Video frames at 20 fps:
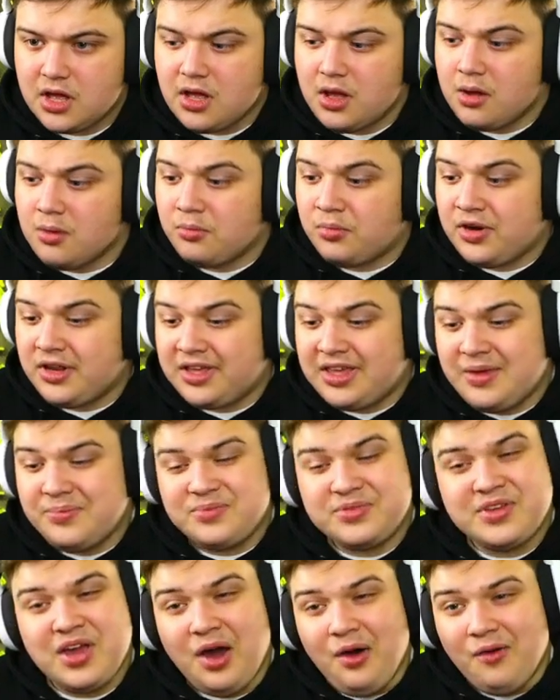But it keeps
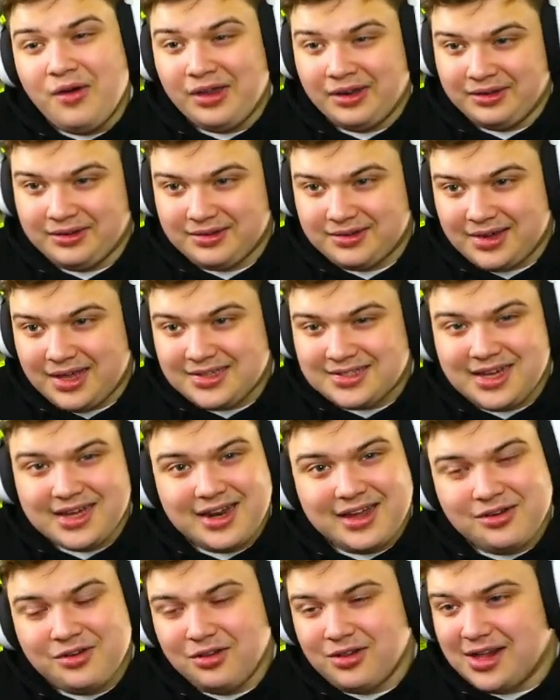going. That's kind
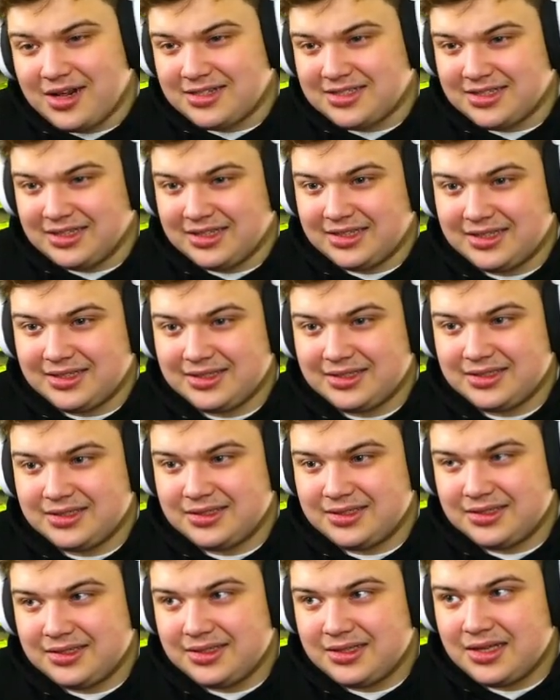of cool, actually.
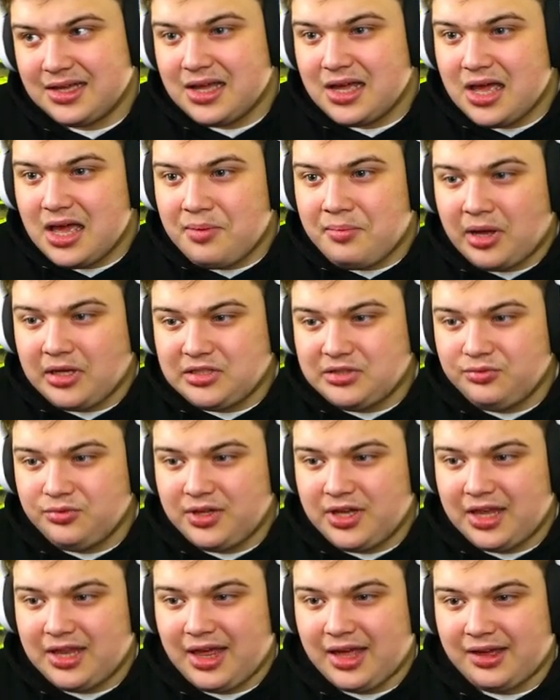Imagine we
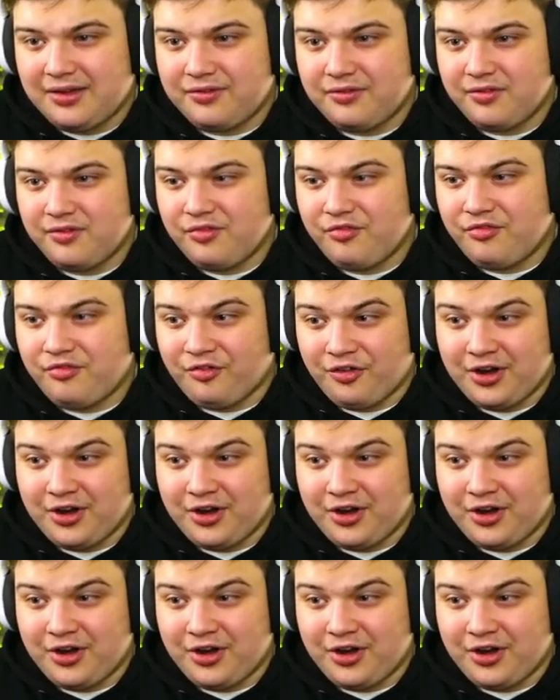get like 3,